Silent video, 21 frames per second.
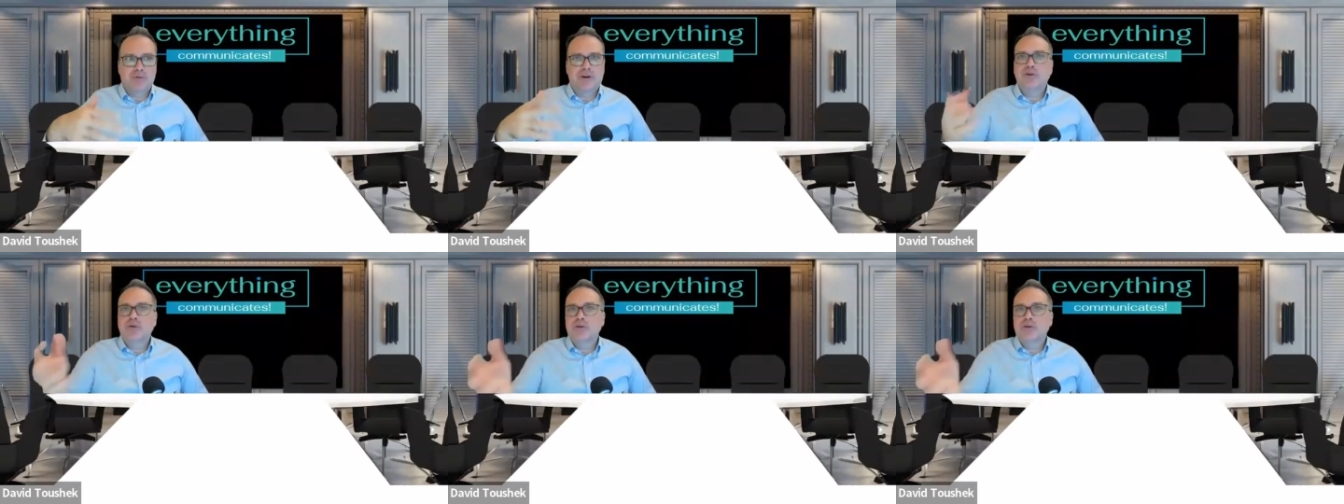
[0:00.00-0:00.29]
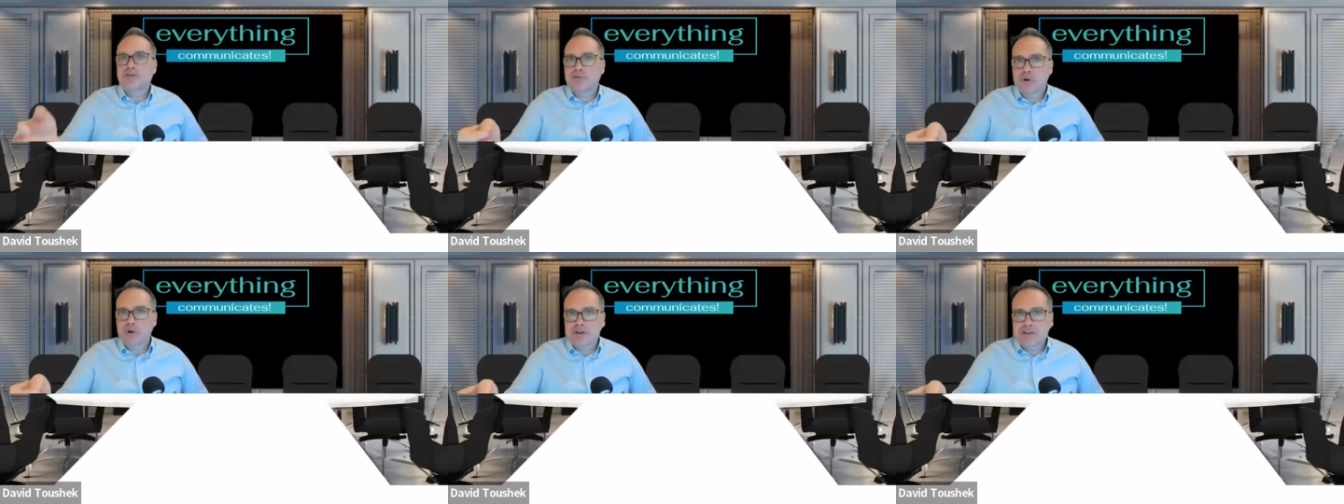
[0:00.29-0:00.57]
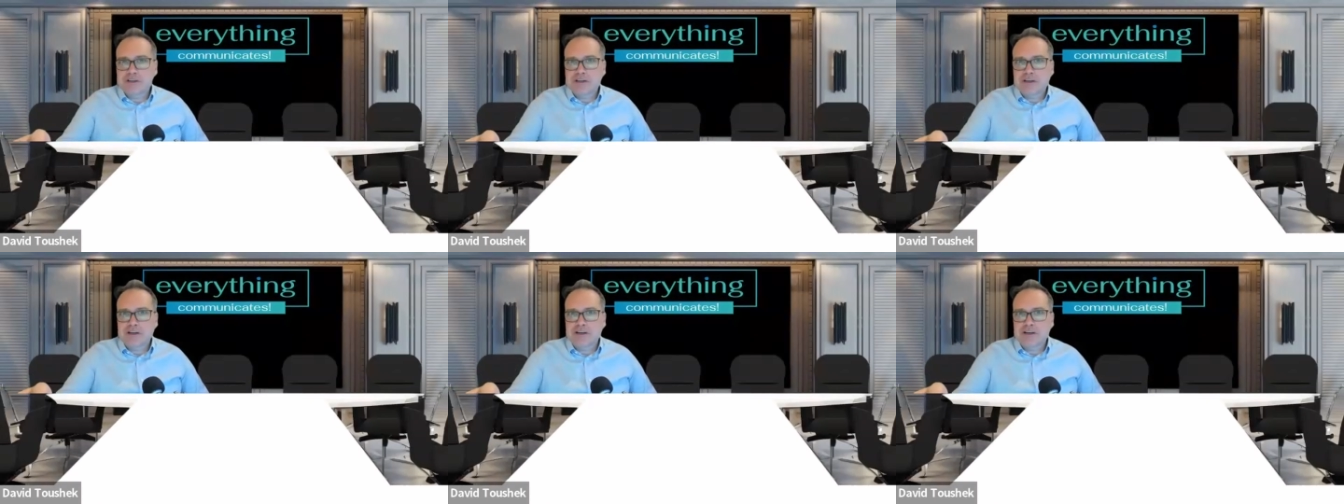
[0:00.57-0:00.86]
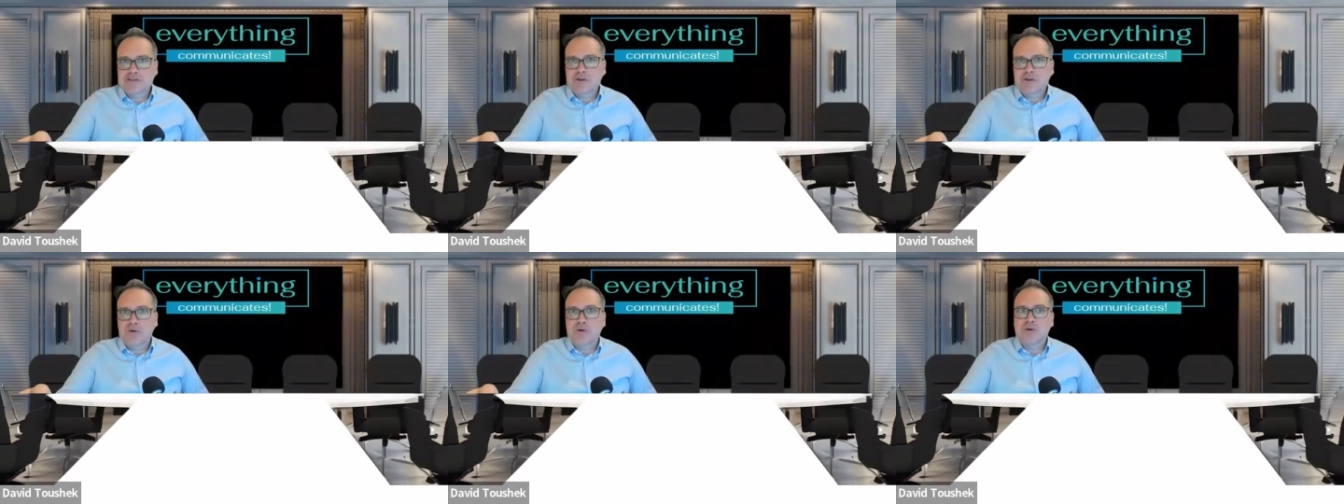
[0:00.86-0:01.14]
When you were 14
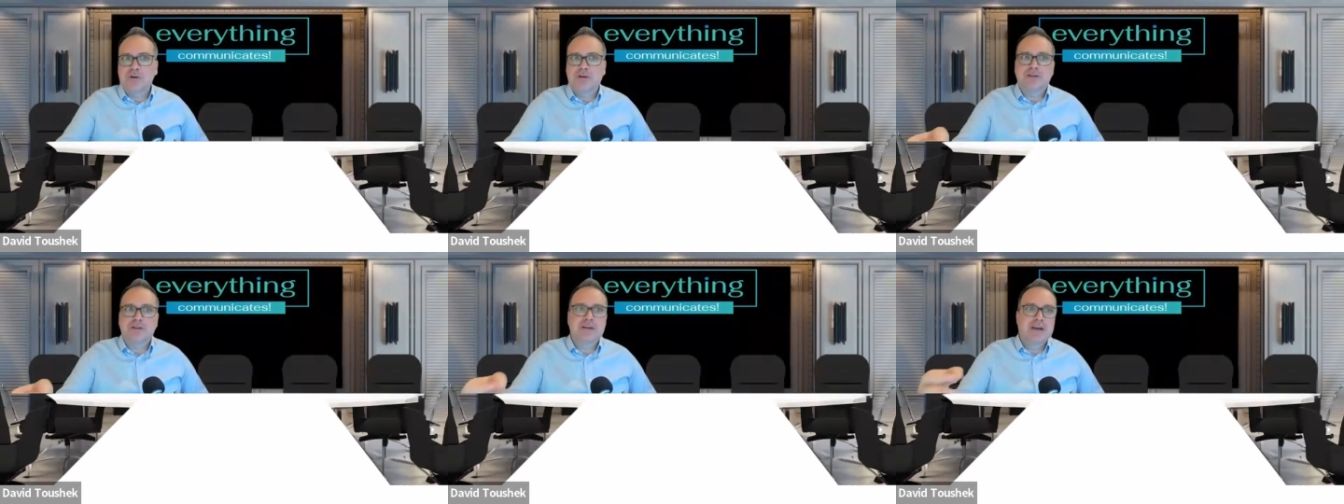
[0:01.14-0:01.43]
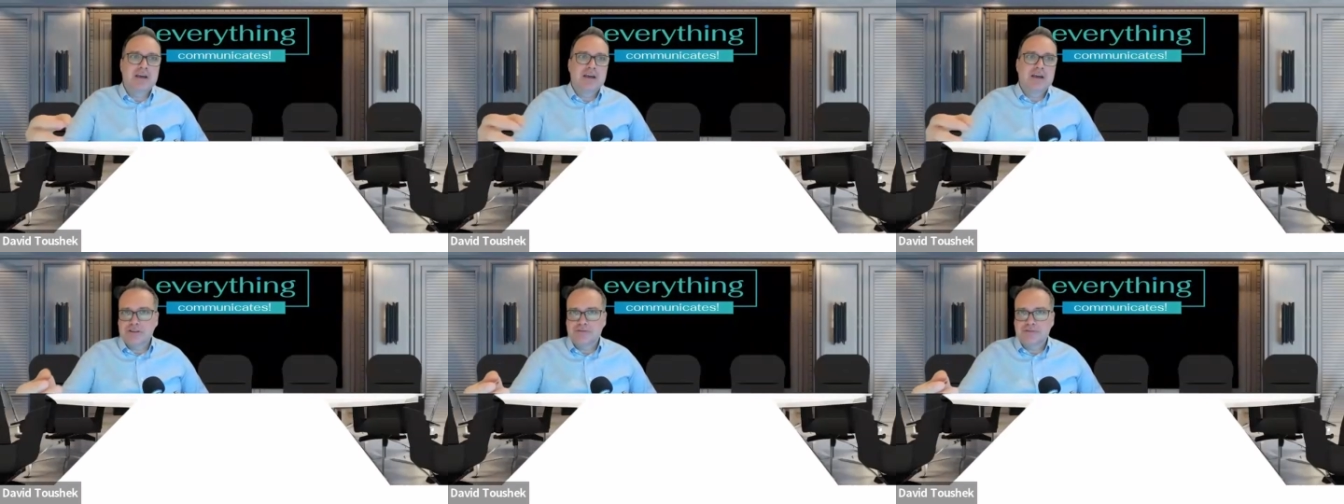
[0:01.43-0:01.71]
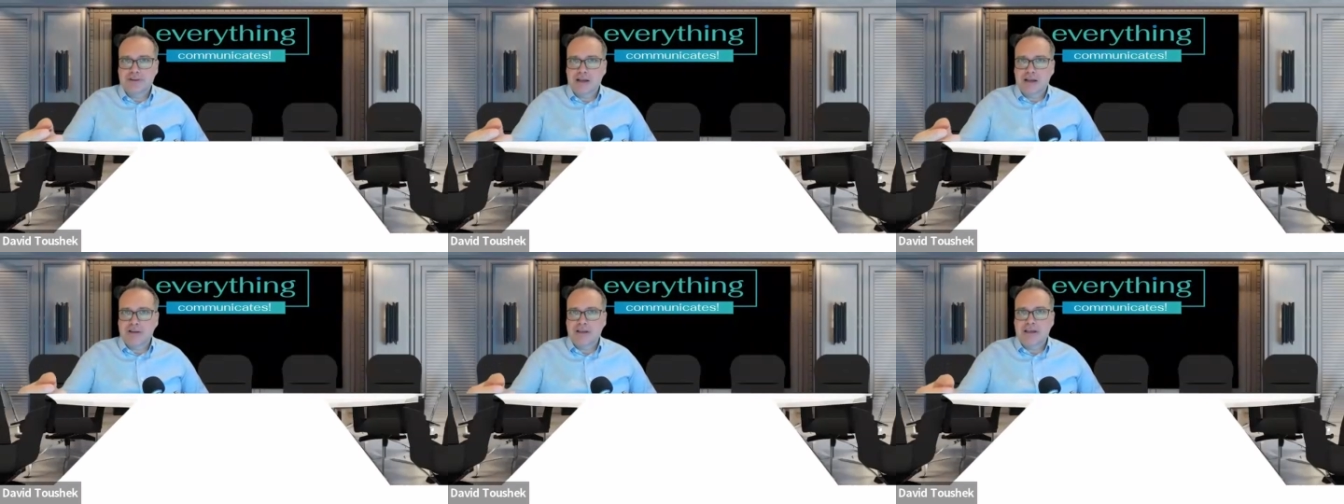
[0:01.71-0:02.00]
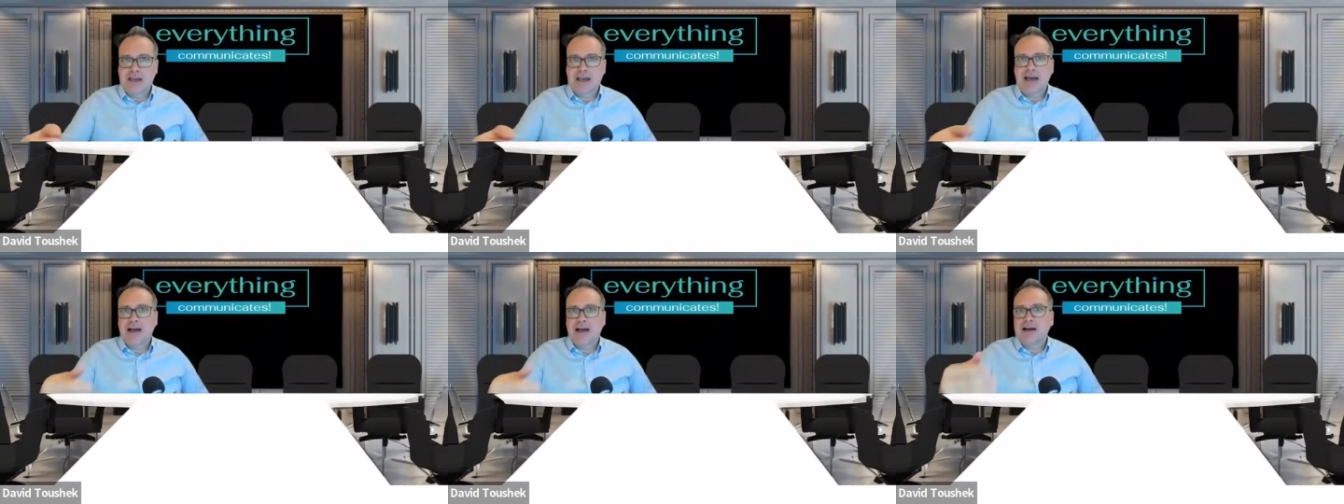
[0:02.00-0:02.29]
years old, did your
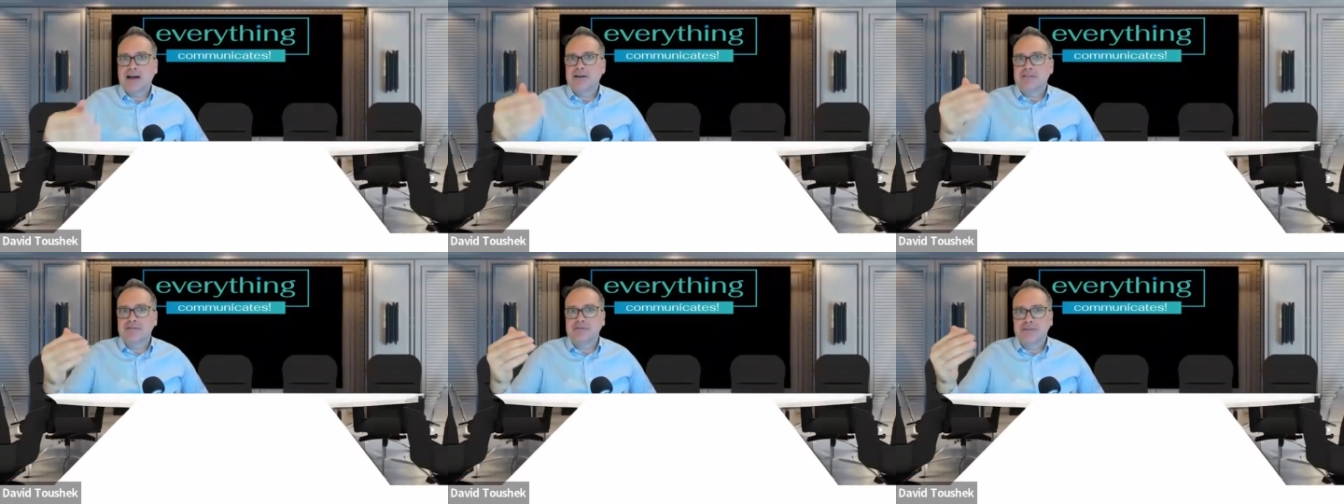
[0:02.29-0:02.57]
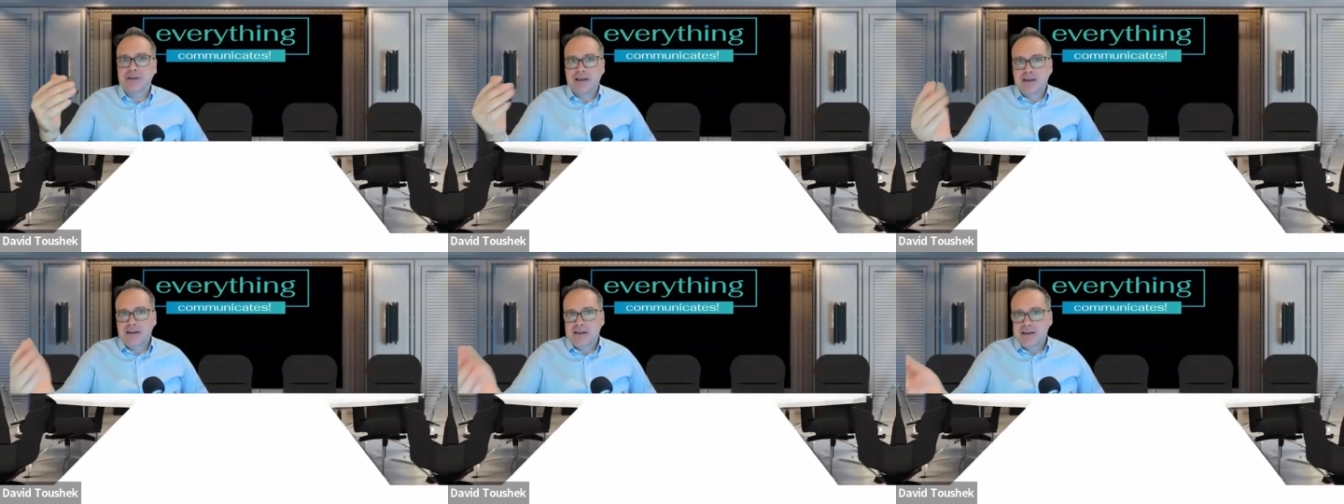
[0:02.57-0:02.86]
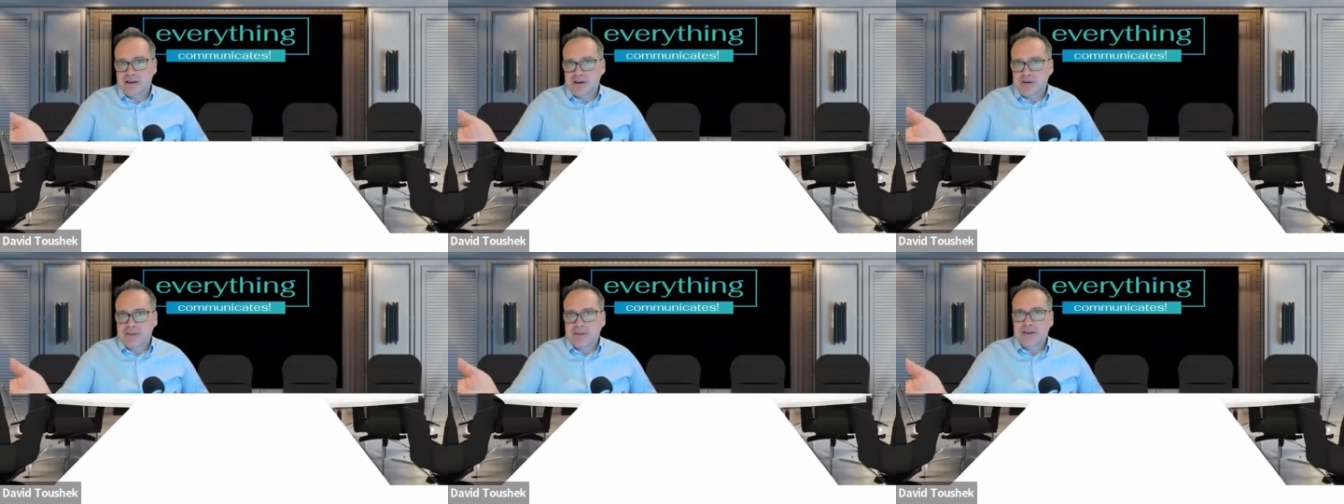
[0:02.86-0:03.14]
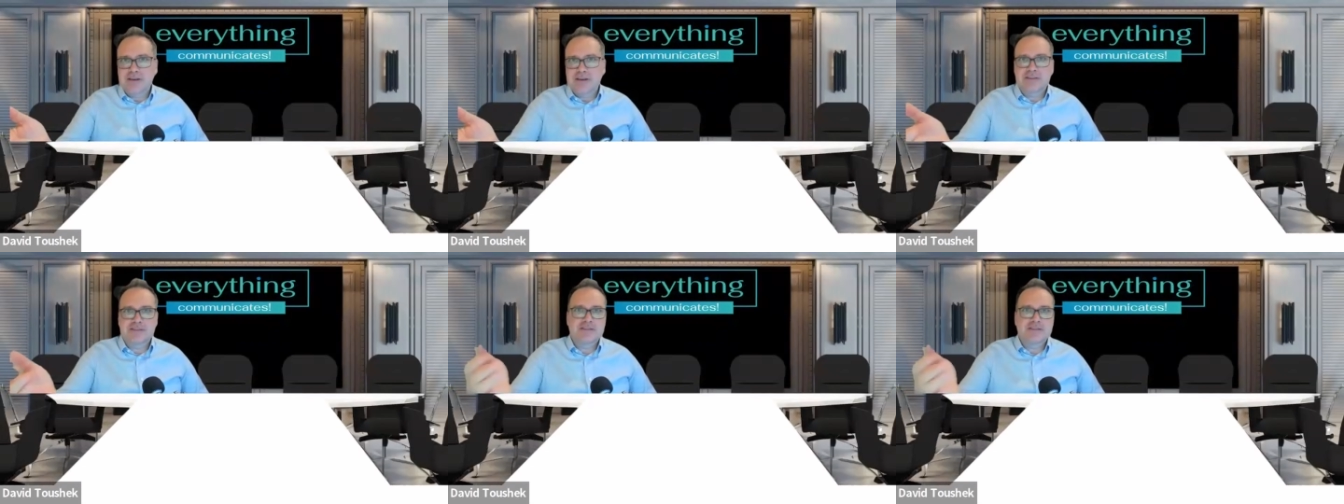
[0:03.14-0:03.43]
family have
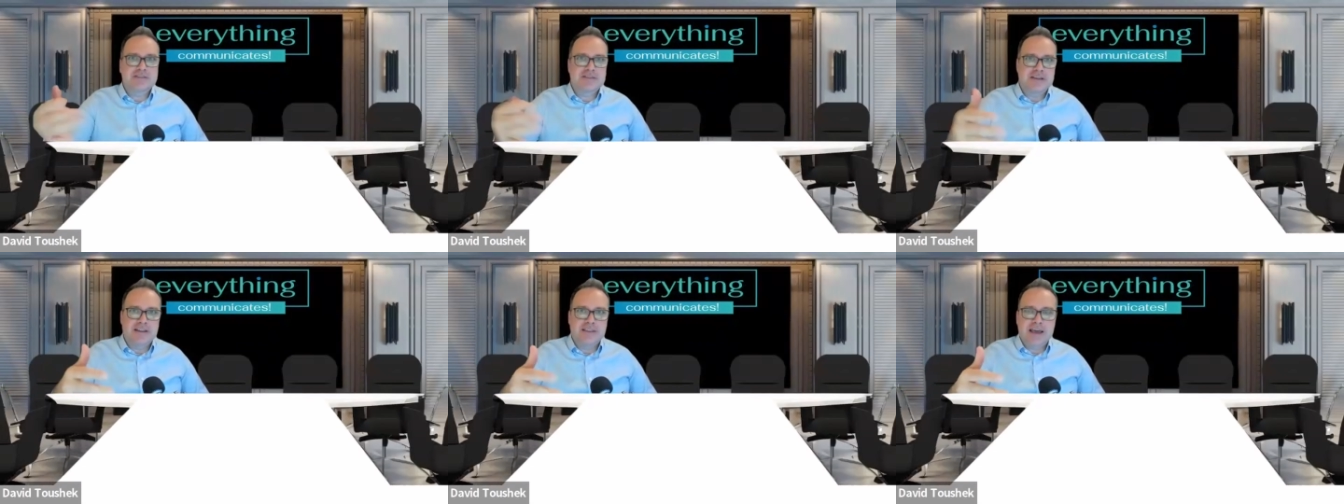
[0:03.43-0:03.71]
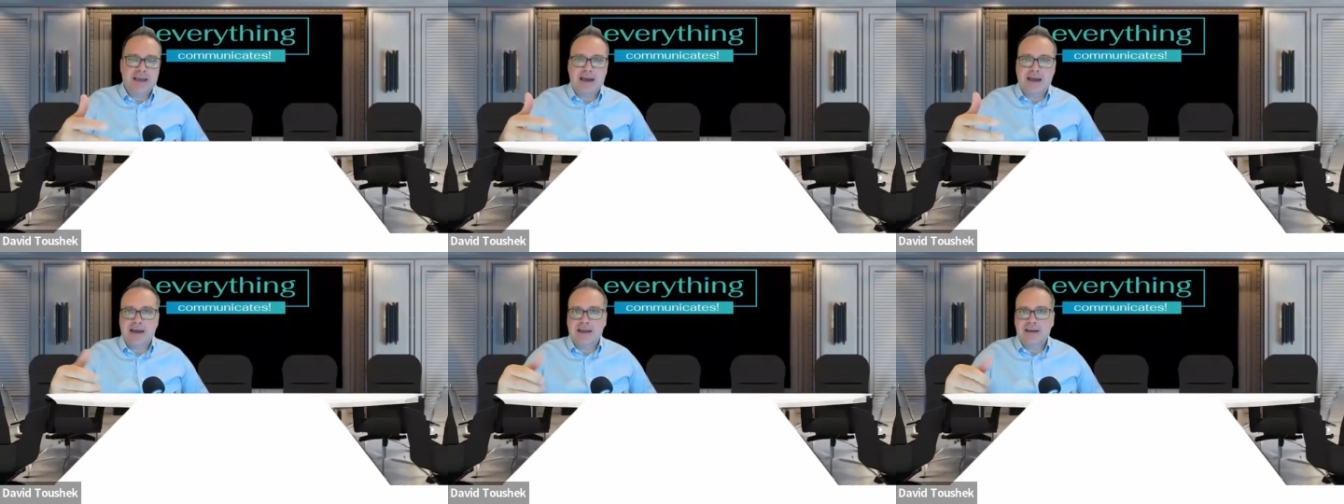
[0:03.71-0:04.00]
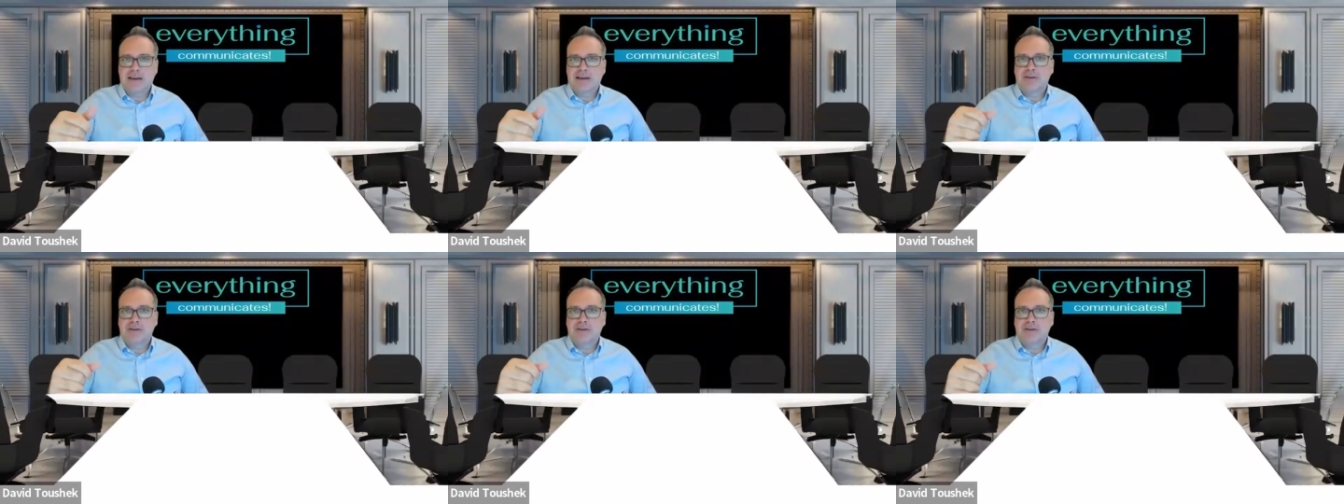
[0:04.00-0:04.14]
this and that,